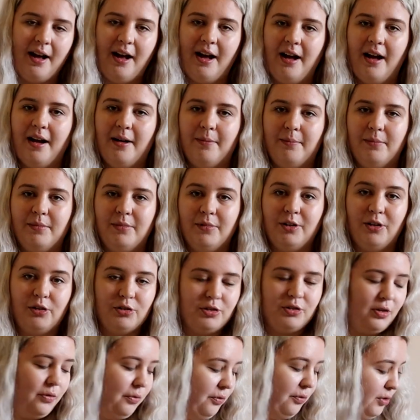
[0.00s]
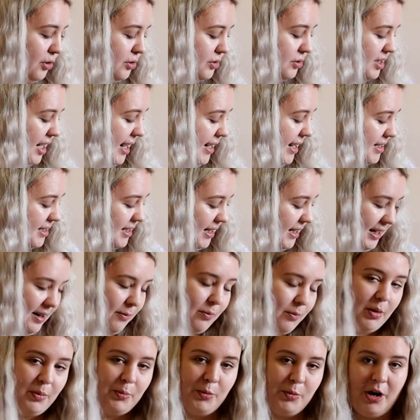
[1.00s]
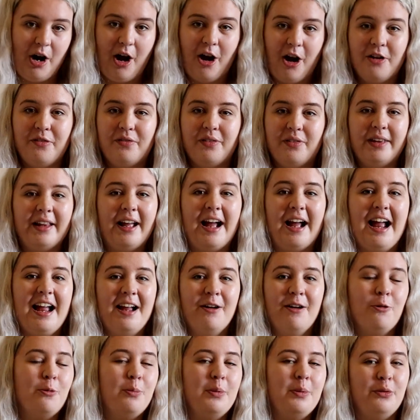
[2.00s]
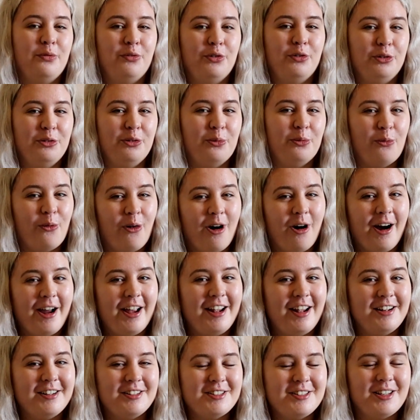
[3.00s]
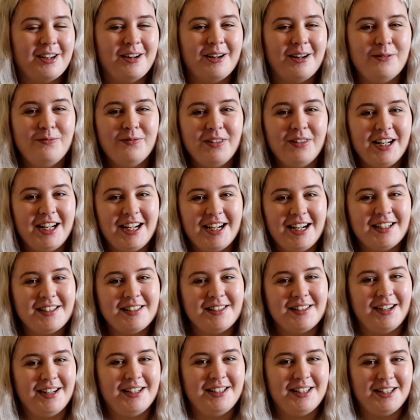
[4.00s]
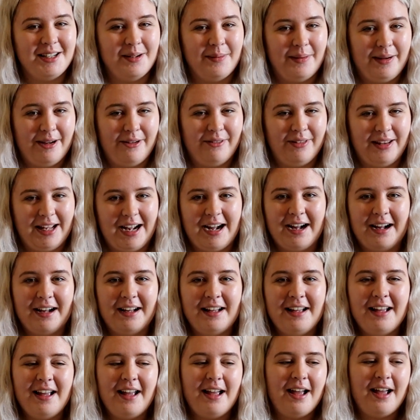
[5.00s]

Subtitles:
lots of food tasting, and when we're over there it will be food and wine, so I'm really excited about that.